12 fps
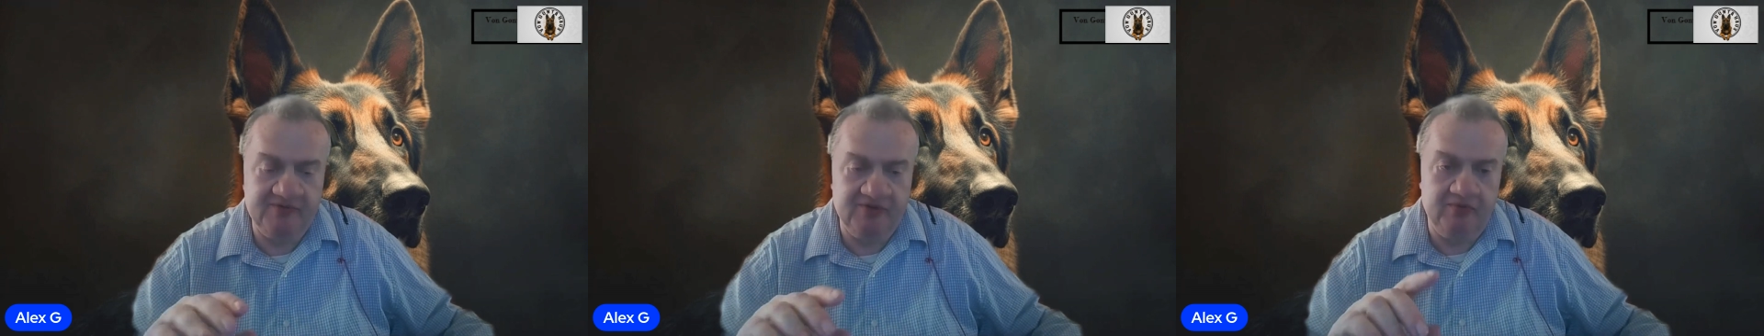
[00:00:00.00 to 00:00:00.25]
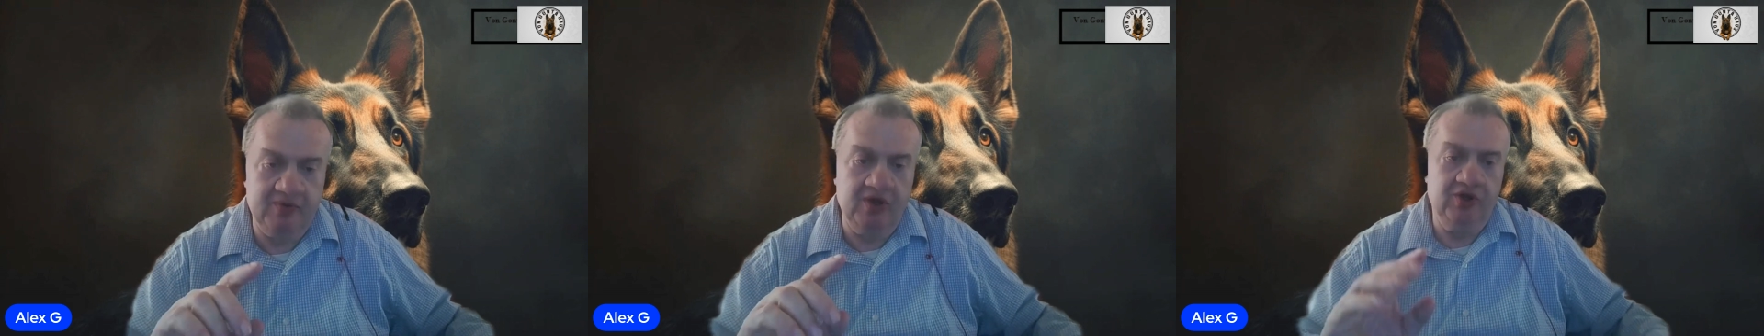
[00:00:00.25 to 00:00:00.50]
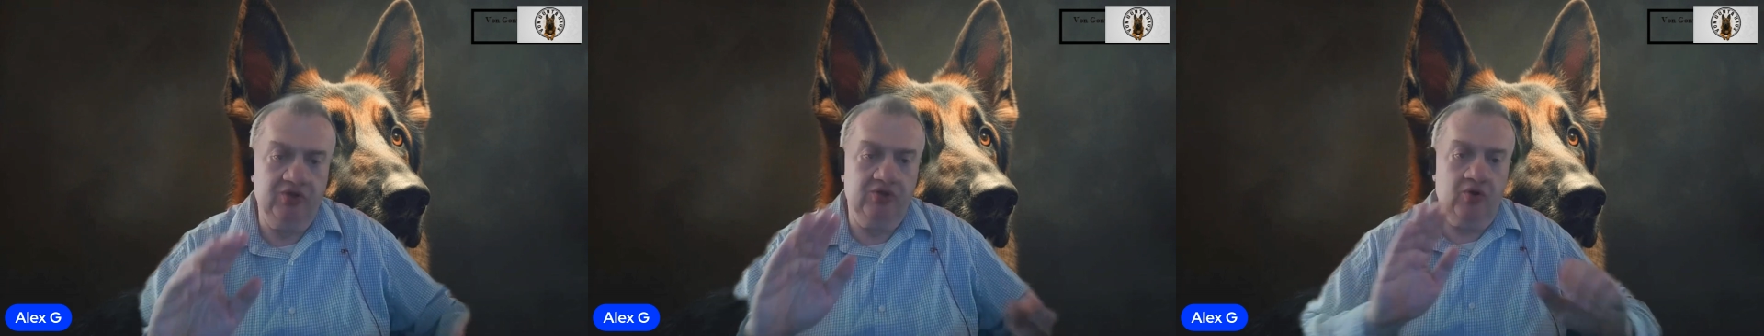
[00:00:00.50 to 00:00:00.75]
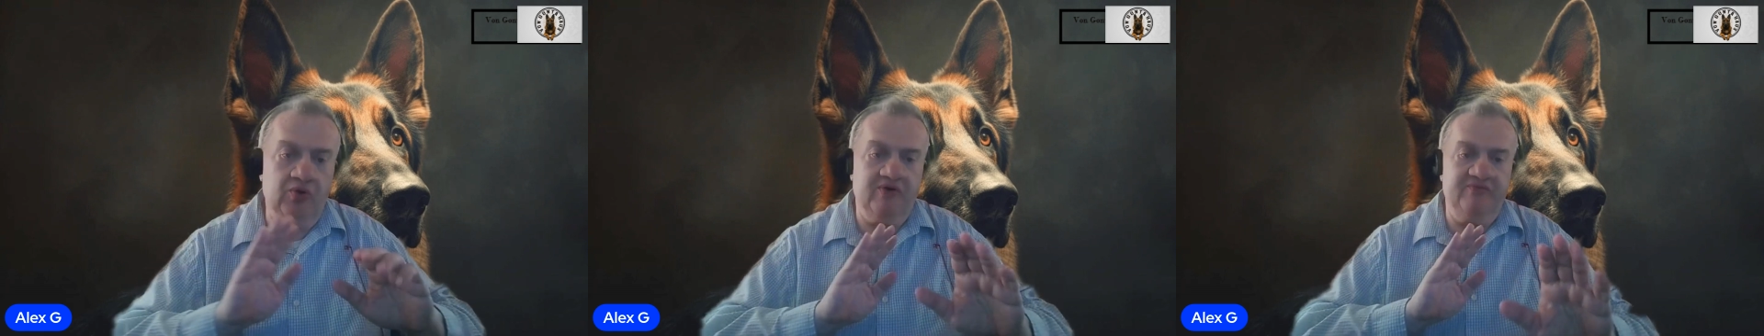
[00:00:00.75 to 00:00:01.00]
So
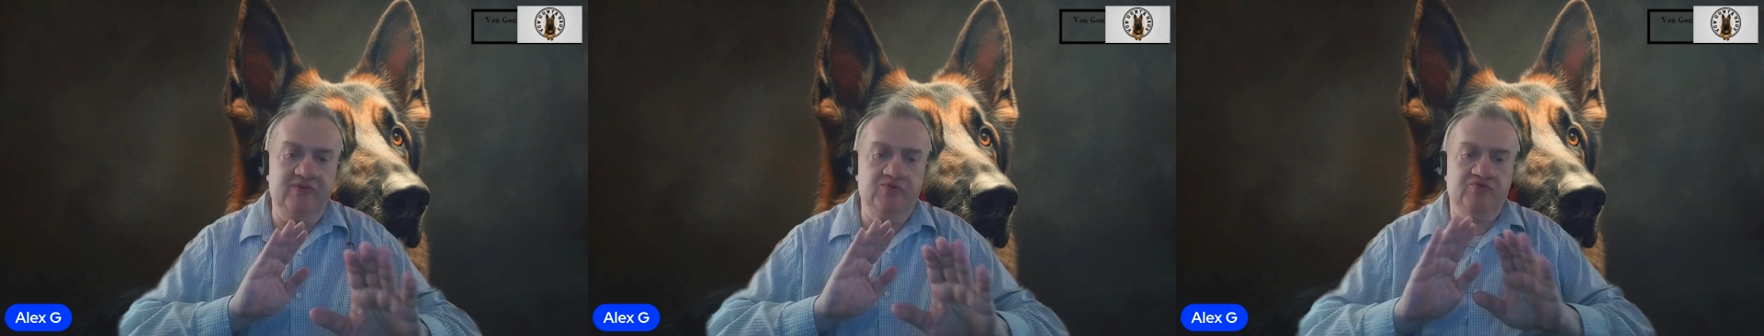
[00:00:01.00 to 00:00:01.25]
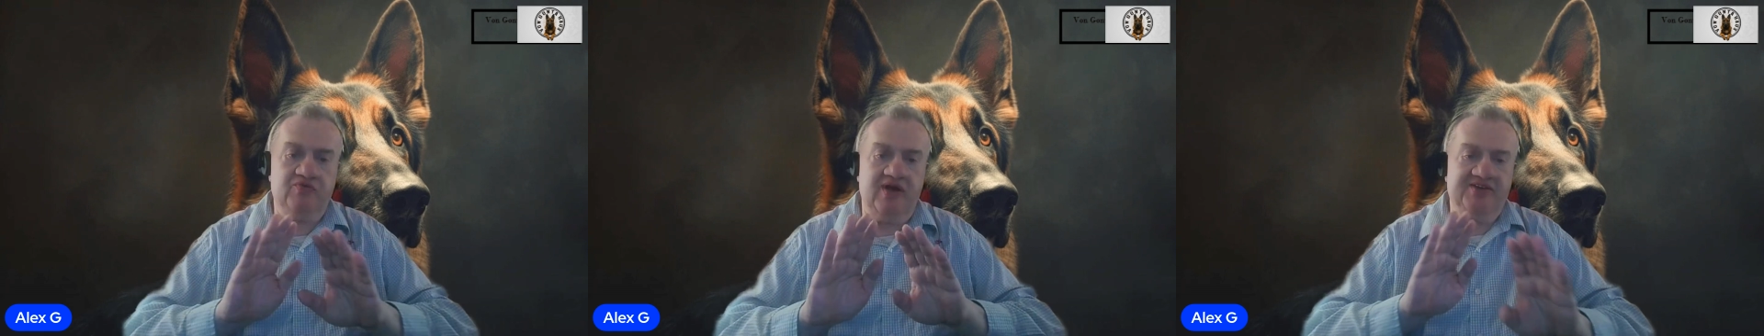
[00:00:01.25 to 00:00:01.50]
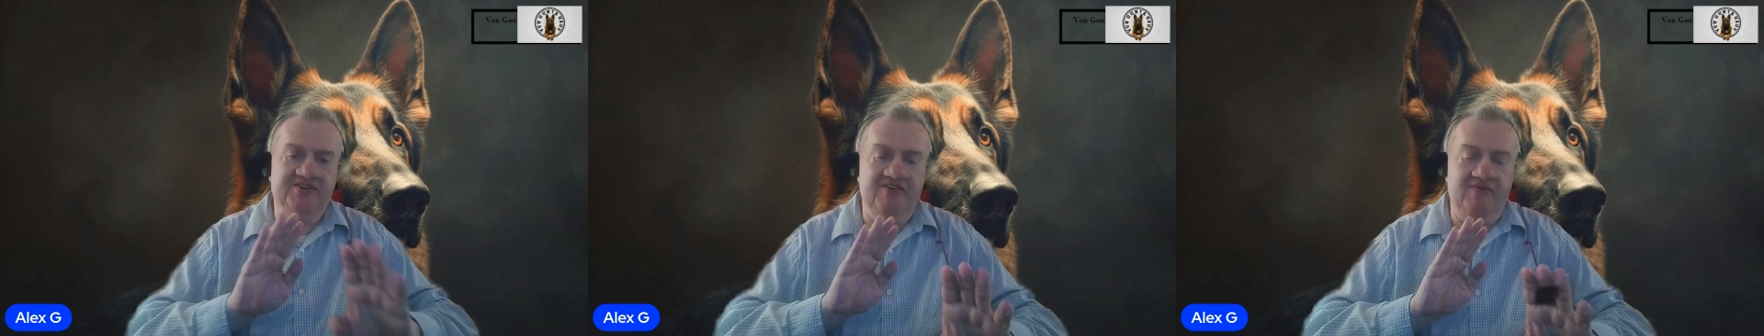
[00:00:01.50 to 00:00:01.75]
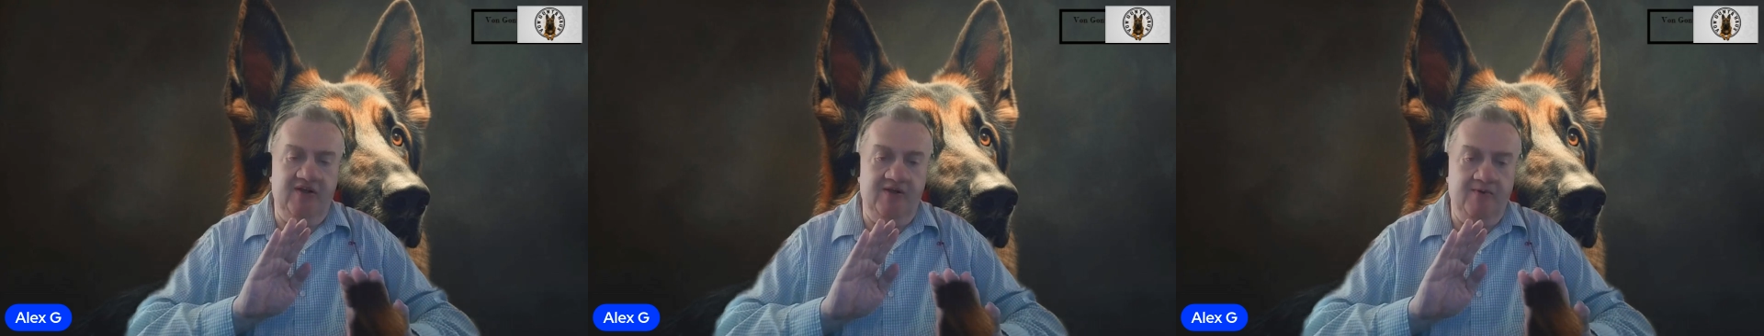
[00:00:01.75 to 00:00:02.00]
don't confuse
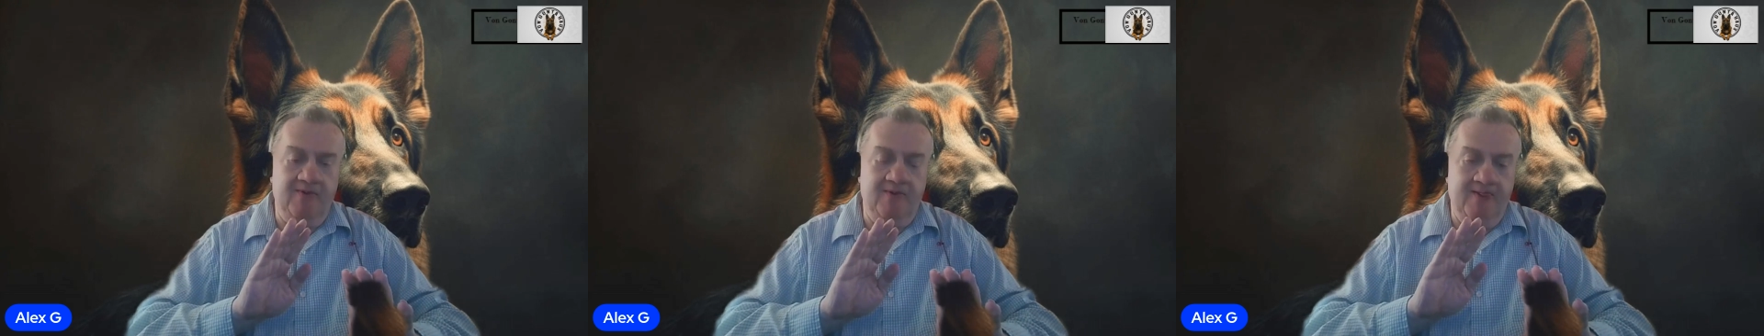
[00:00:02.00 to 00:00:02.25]
reactivity,